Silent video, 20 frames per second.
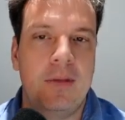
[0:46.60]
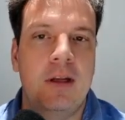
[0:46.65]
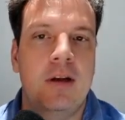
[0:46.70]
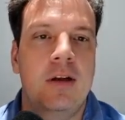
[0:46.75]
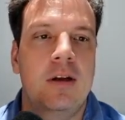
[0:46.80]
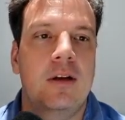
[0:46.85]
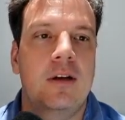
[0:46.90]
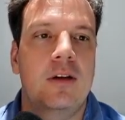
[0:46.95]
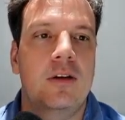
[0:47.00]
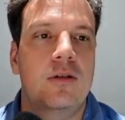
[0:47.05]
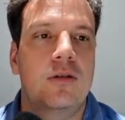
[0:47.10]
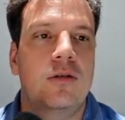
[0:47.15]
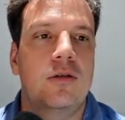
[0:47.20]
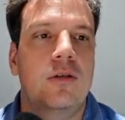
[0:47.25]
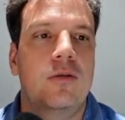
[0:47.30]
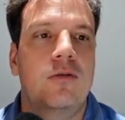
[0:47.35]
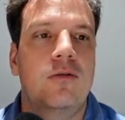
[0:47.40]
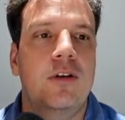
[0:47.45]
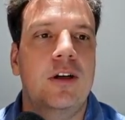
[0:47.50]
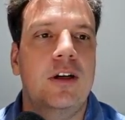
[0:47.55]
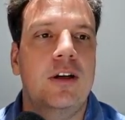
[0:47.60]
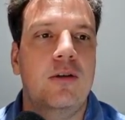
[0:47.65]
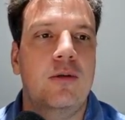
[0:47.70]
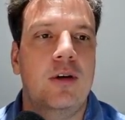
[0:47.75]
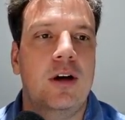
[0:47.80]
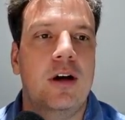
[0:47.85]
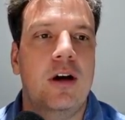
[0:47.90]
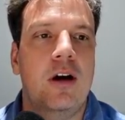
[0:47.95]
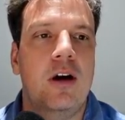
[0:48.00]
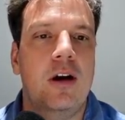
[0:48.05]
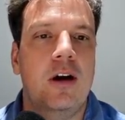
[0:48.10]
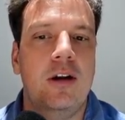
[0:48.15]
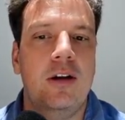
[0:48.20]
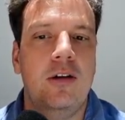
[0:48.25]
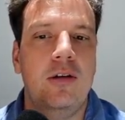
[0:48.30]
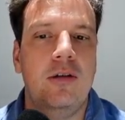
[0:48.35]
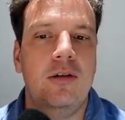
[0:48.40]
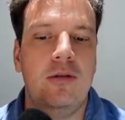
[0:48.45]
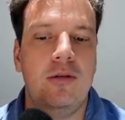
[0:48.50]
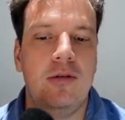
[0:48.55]
Control Freak, where are
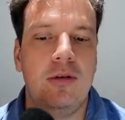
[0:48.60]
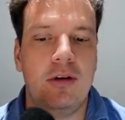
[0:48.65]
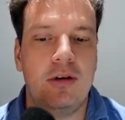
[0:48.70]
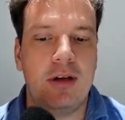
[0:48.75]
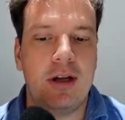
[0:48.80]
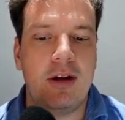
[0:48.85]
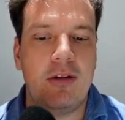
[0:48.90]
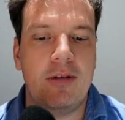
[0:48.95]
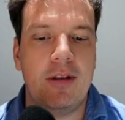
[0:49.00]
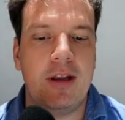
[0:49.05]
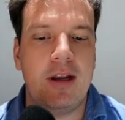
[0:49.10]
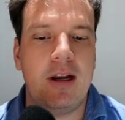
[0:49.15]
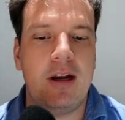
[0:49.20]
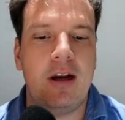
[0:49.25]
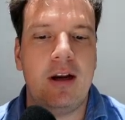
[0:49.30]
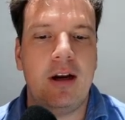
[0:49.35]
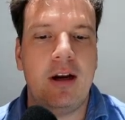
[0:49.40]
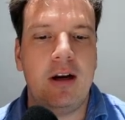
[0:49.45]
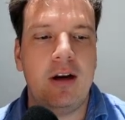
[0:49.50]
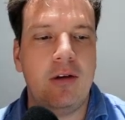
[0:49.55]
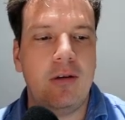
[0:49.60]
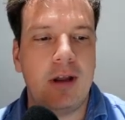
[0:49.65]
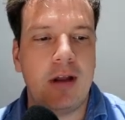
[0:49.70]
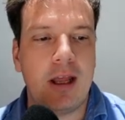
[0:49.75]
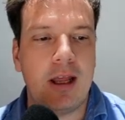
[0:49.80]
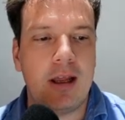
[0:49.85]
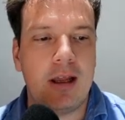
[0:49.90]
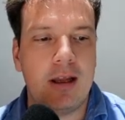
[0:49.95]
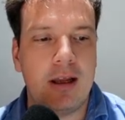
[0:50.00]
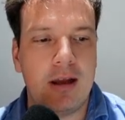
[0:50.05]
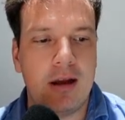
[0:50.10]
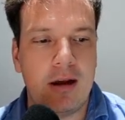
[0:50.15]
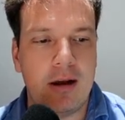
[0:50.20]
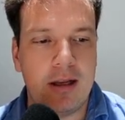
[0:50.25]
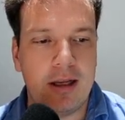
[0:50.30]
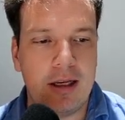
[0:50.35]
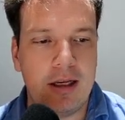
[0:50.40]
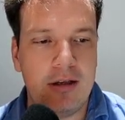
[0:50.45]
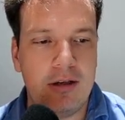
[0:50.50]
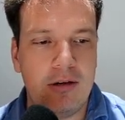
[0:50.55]
you? You're down there. Okay,
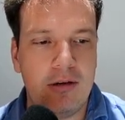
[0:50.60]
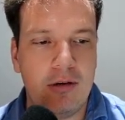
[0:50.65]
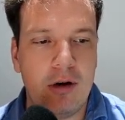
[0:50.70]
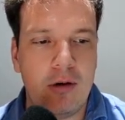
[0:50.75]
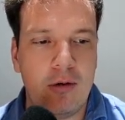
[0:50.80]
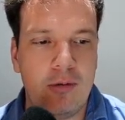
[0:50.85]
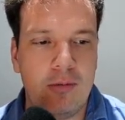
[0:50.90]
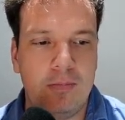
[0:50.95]
in you go.